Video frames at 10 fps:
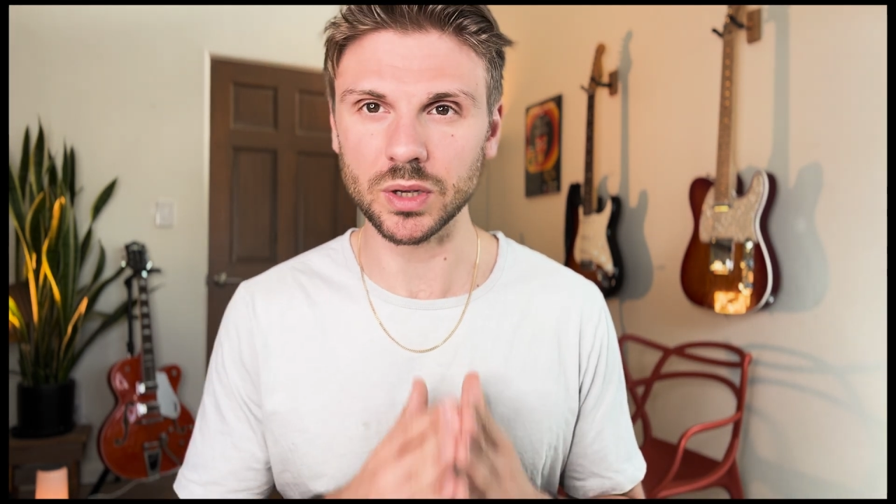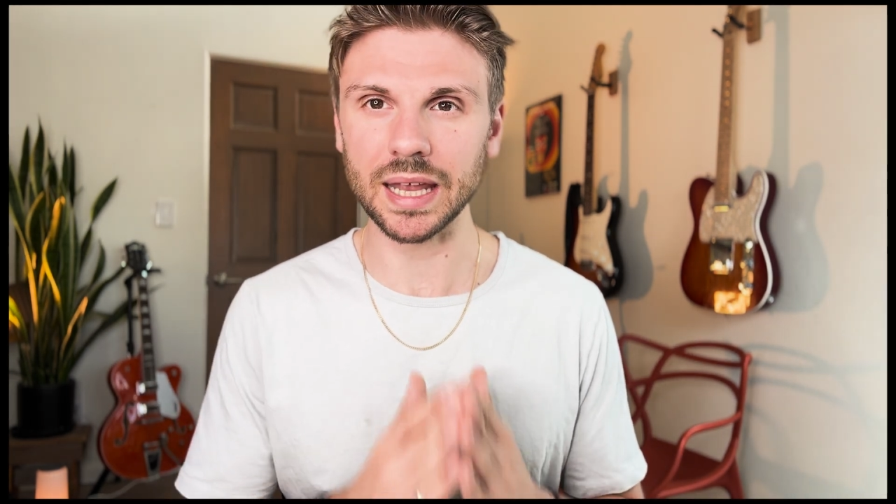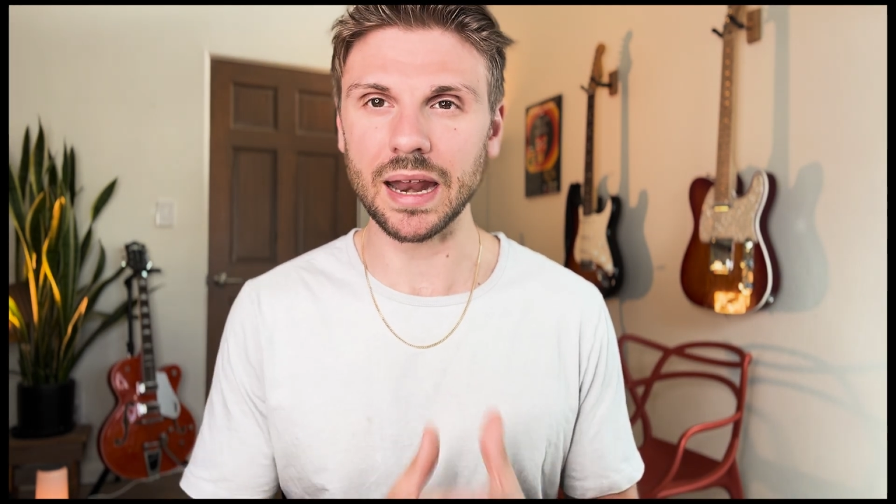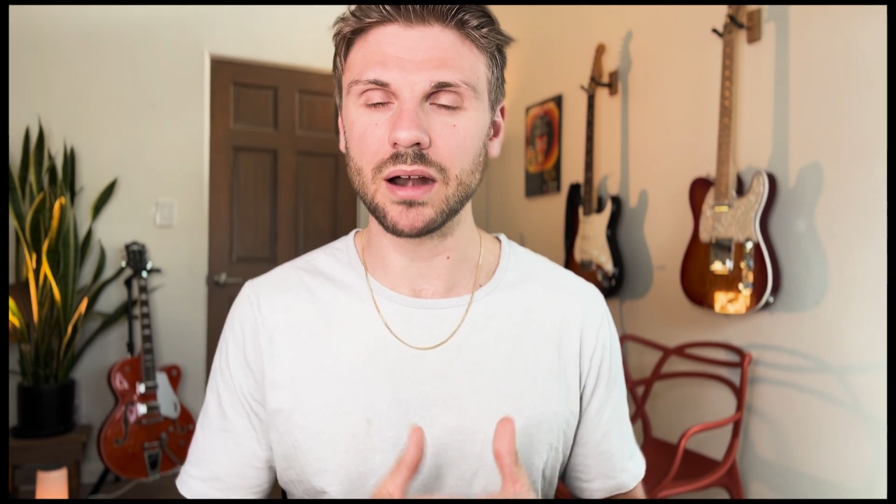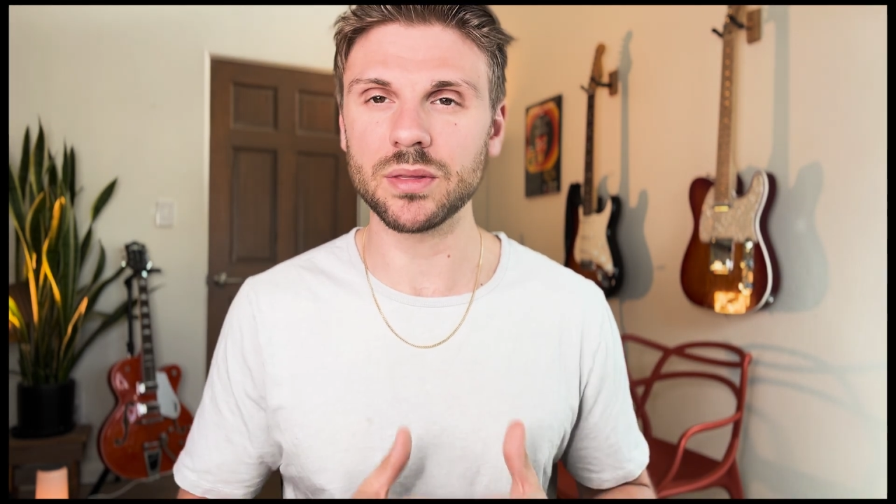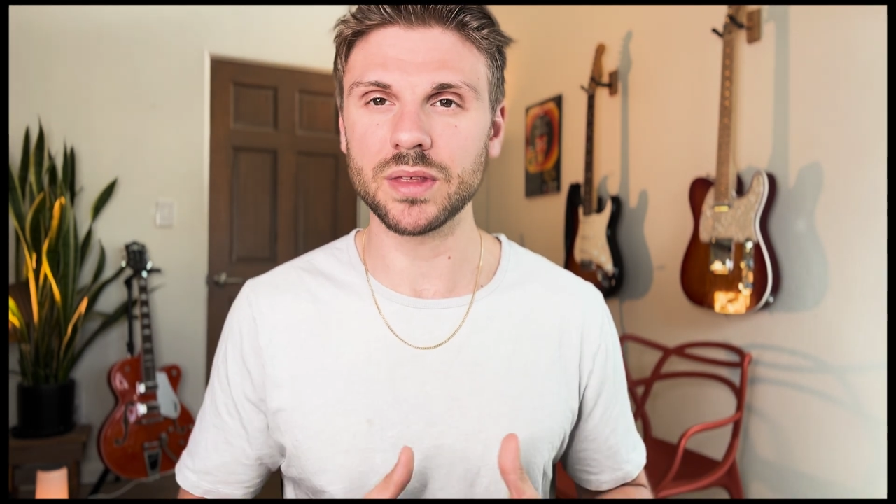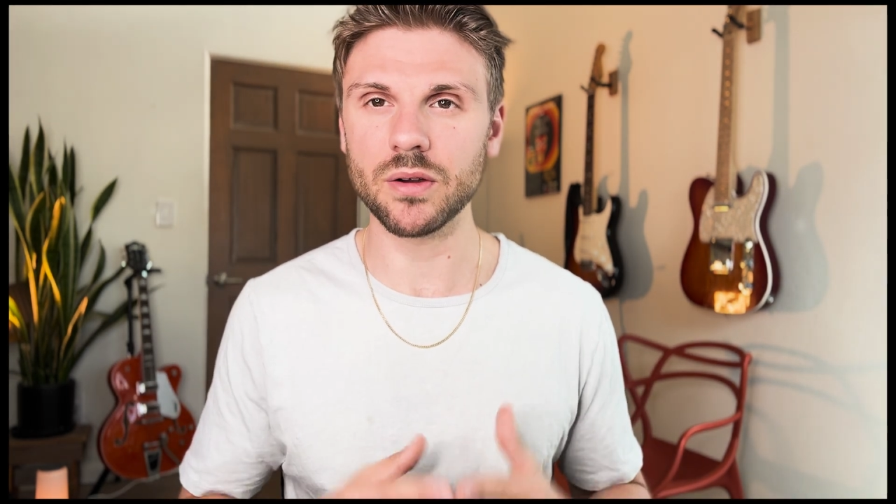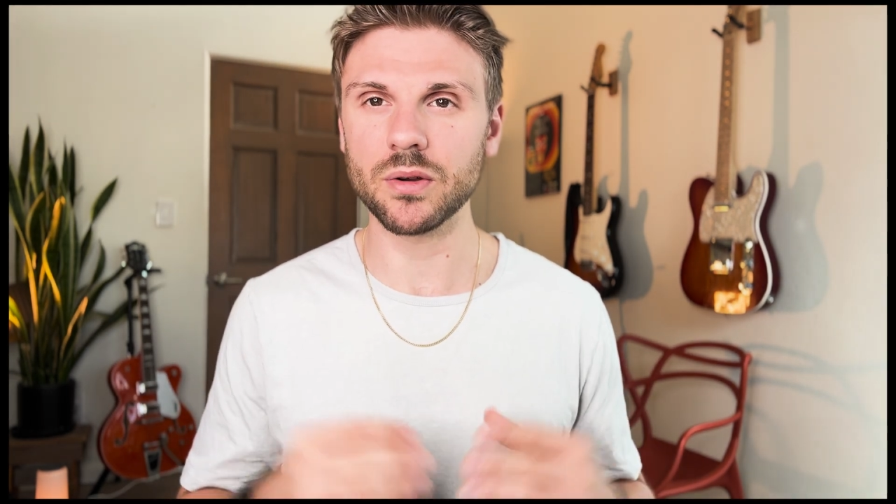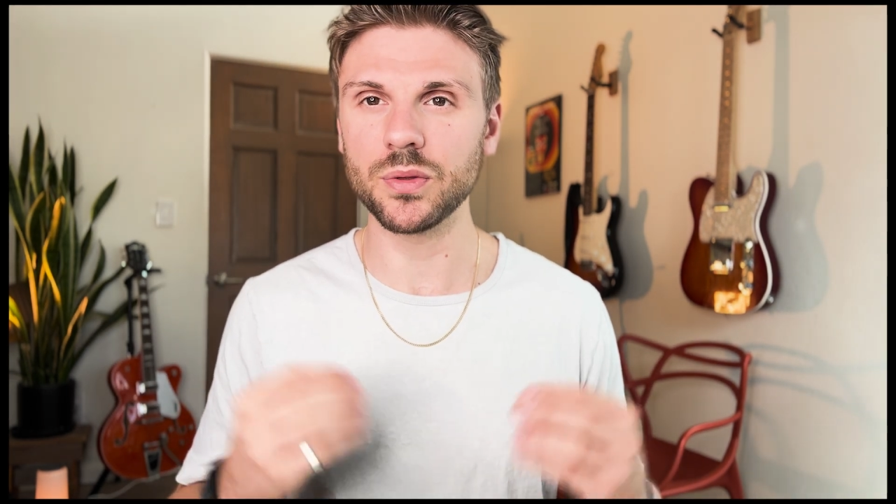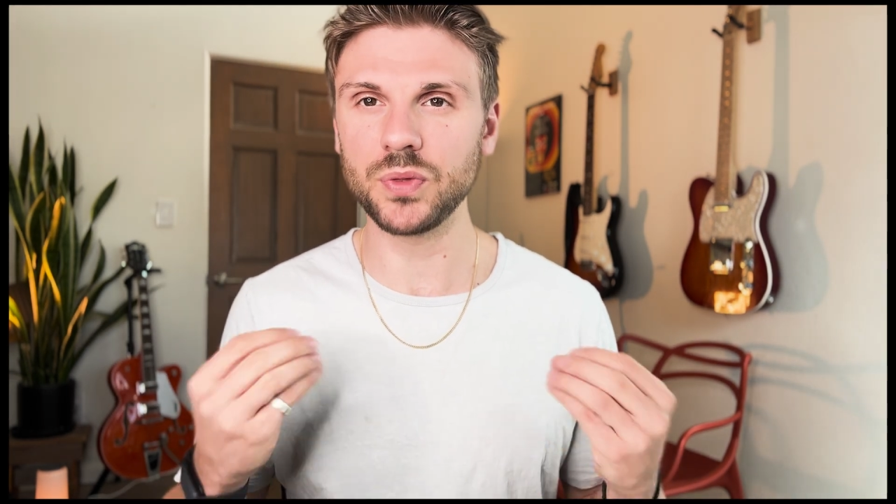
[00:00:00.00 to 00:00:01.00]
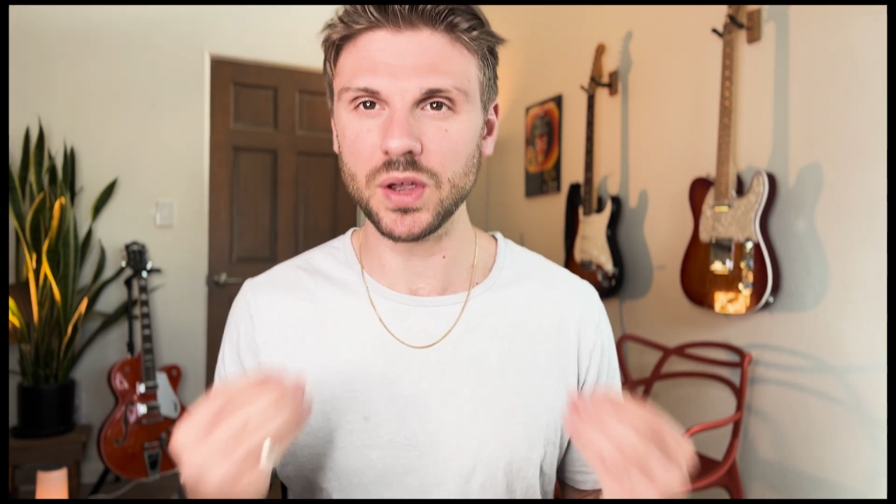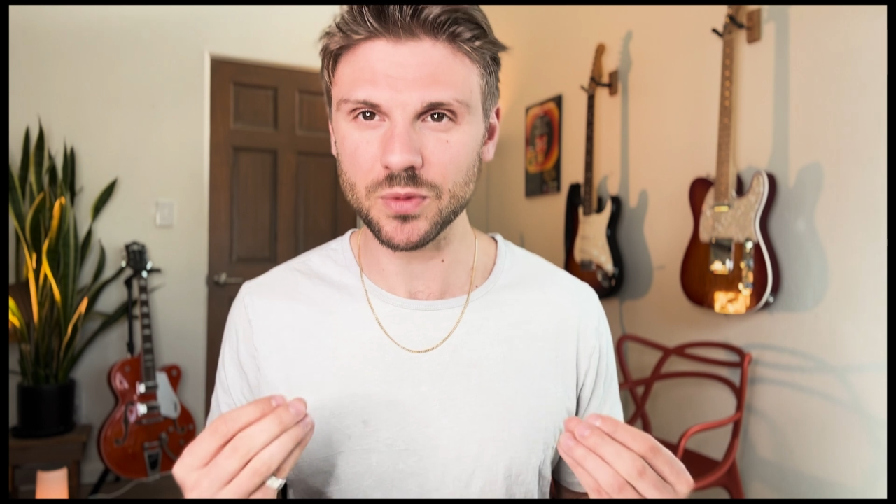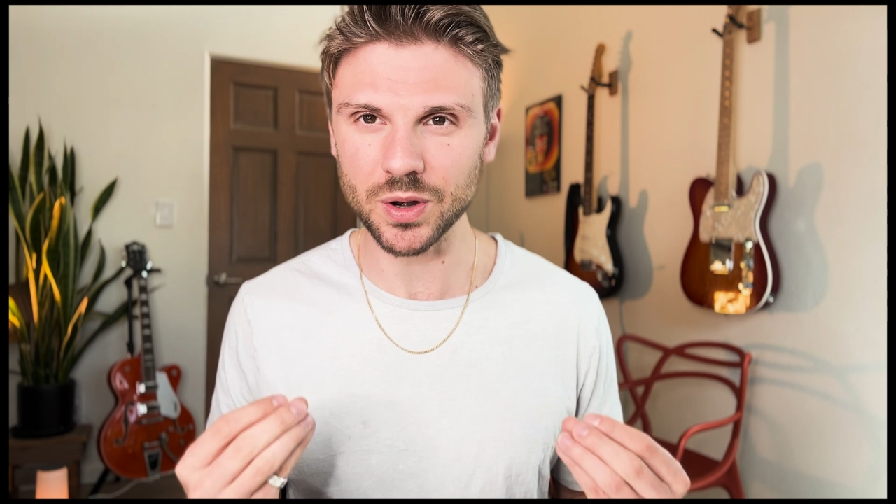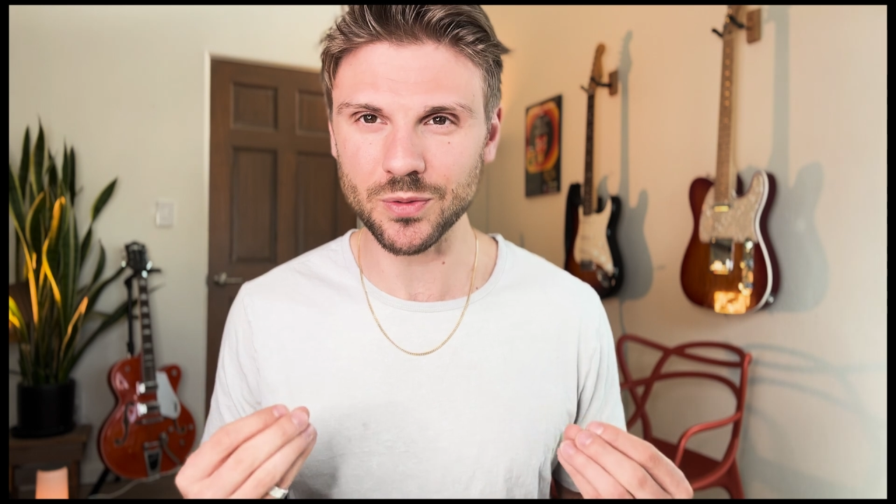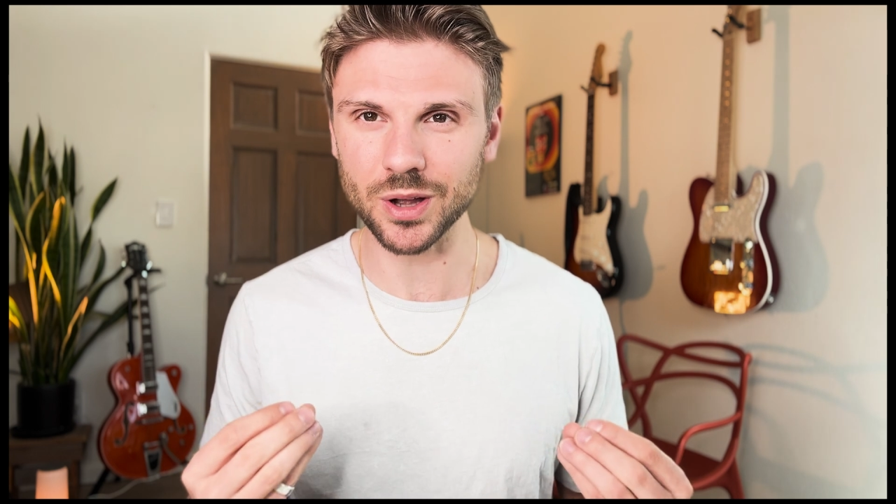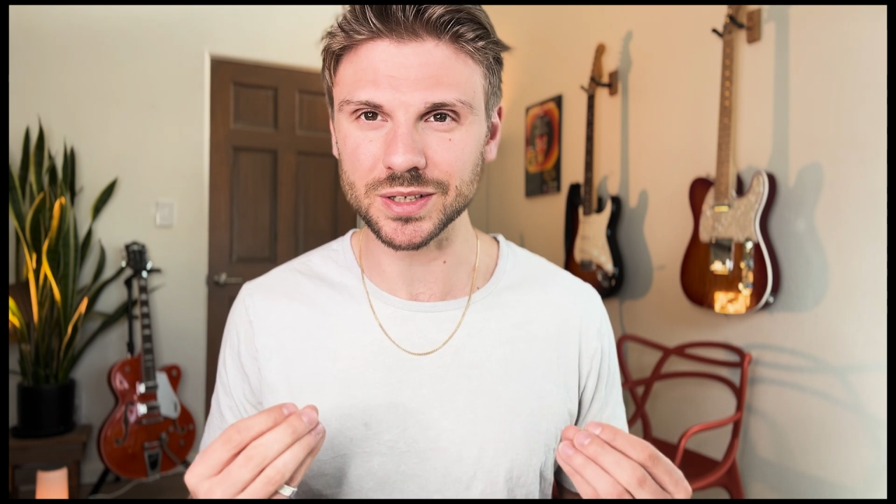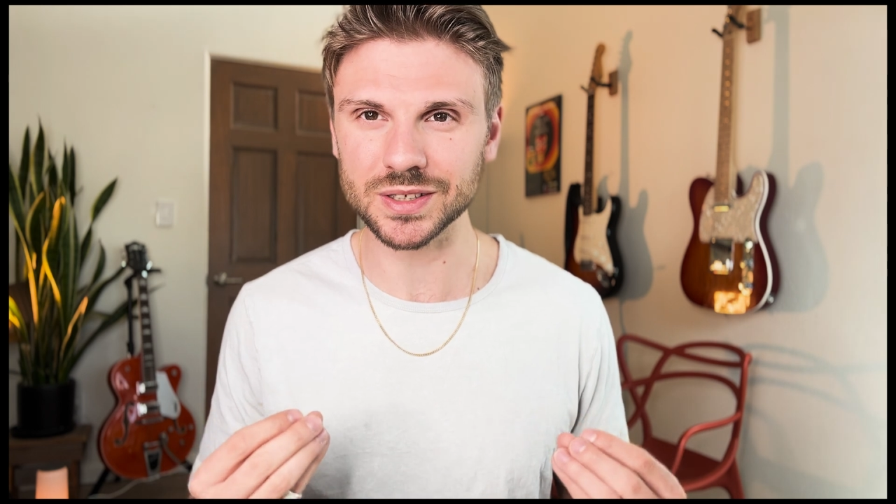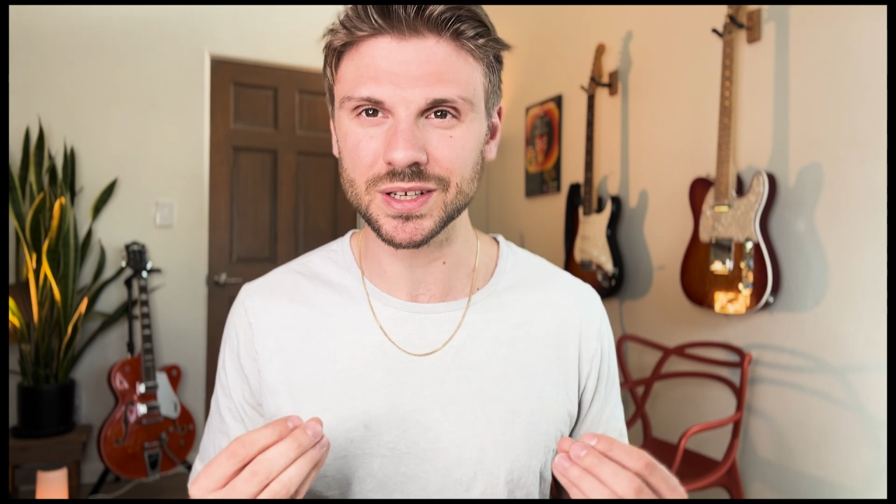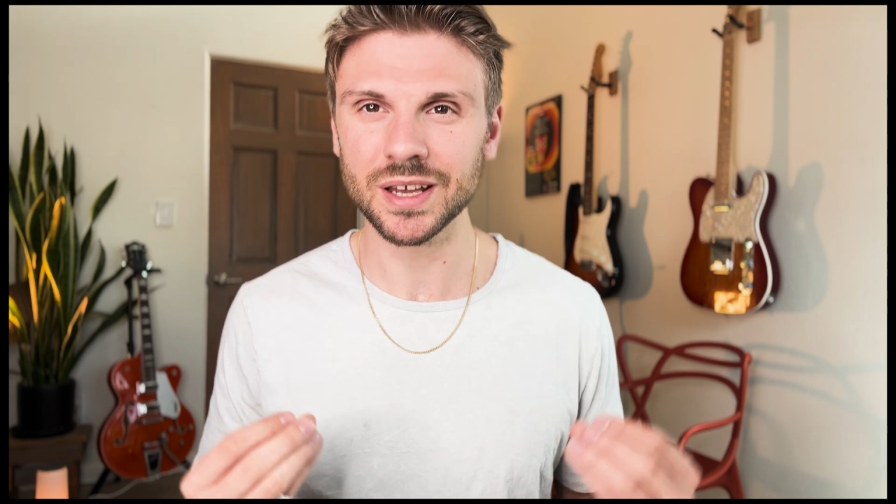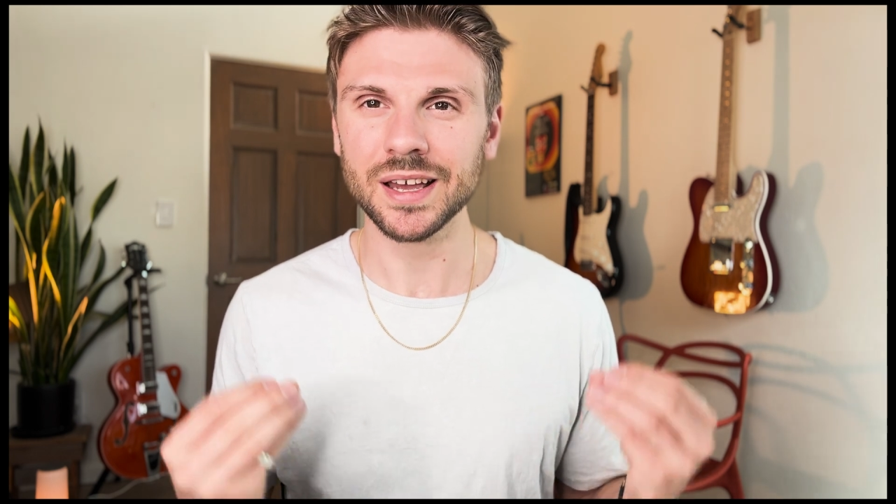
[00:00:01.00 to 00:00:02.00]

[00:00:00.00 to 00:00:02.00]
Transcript: get out of their theory rut.